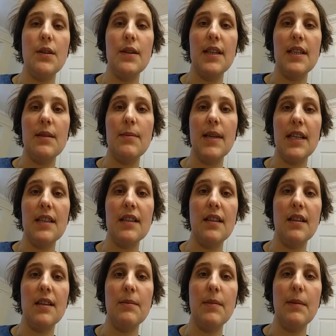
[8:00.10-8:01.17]
need to make a
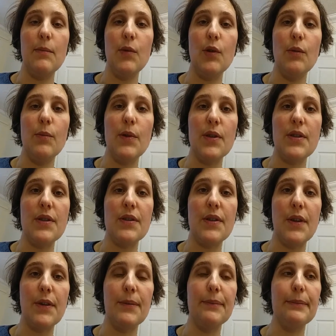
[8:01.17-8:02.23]
tiny bit more hummus,
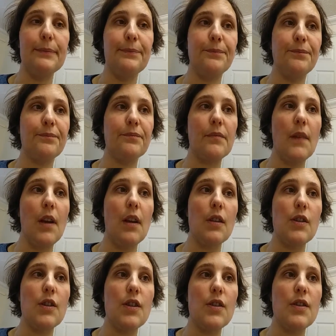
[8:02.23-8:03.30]
so I'll
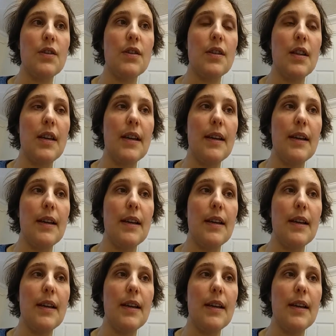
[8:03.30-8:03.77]
just